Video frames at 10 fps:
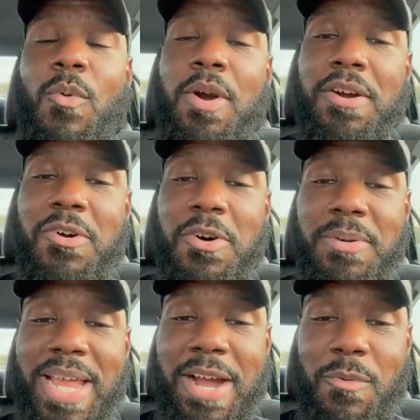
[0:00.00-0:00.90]
work
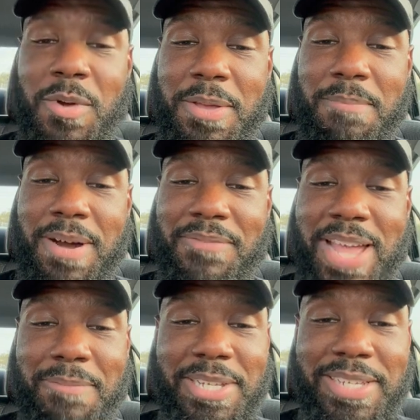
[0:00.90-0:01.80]
on that with my
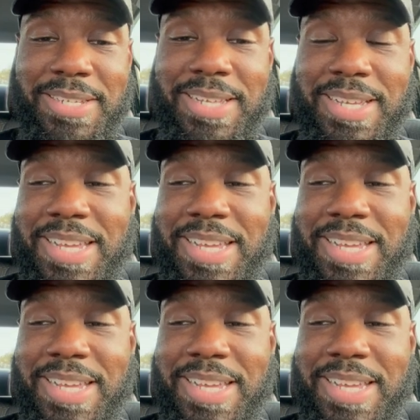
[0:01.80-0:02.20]
family and